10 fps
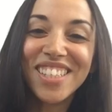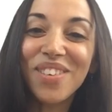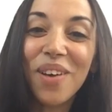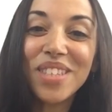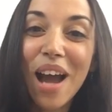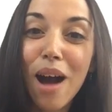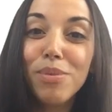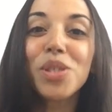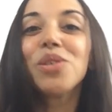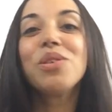I was
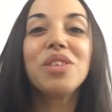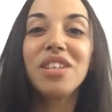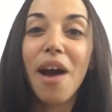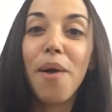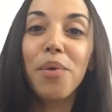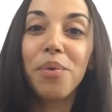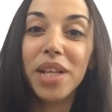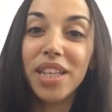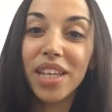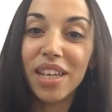absolutely not
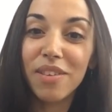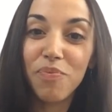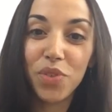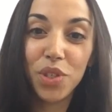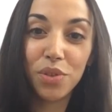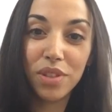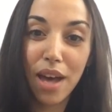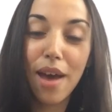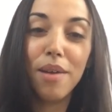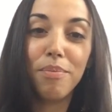willing to
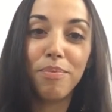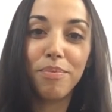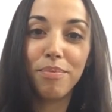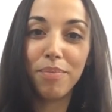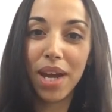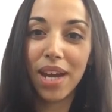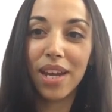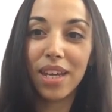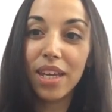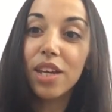let
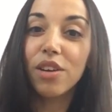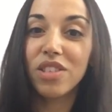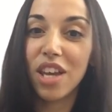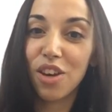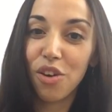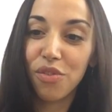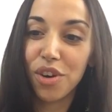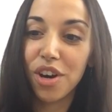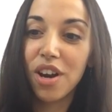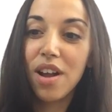my ego take
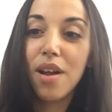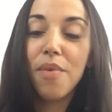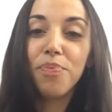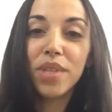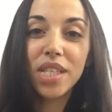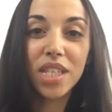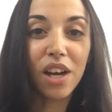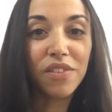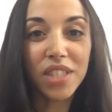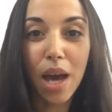over,
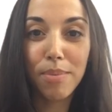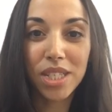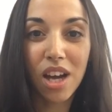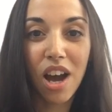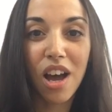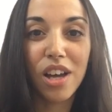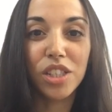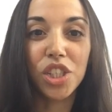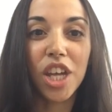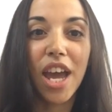
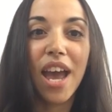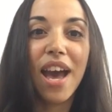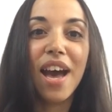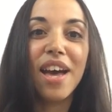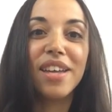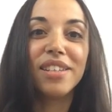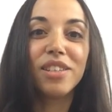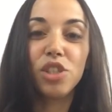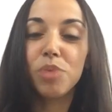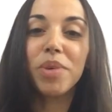self-sabotage,
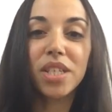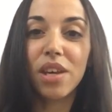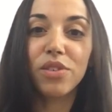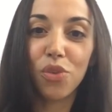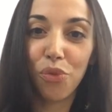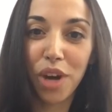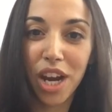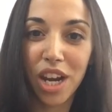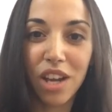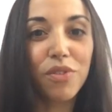and just because I was
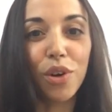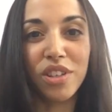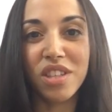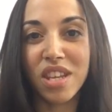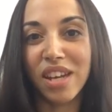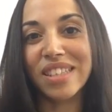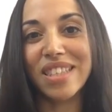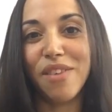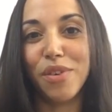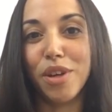afraid of going to the next
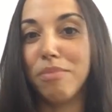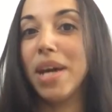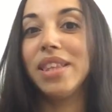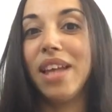level in my